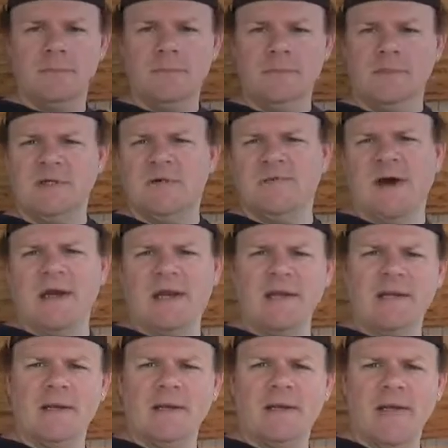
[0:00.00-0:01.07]
it's divided,
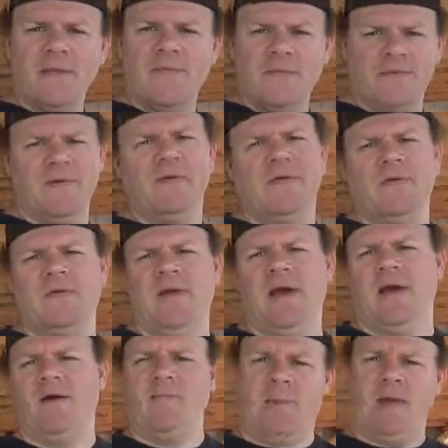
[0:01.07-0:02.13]
not 50-50
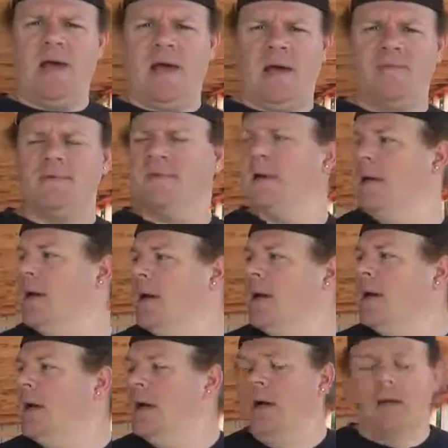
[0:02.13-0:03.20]
half, but halves.
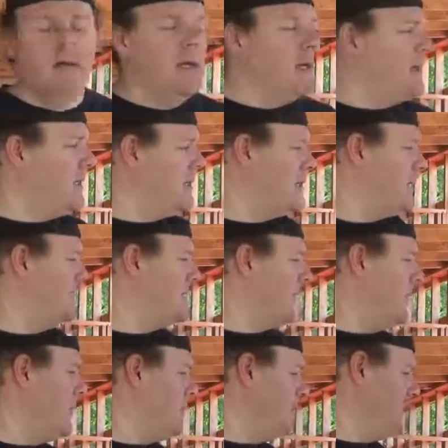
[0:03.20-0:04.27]

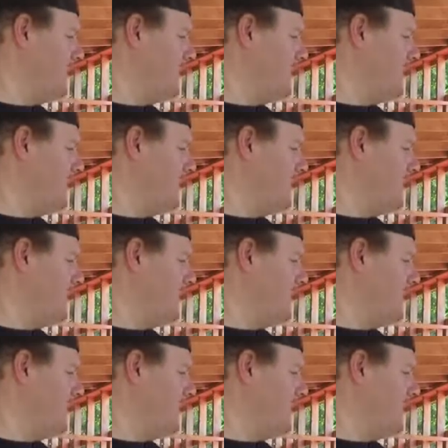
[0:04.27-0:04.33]
So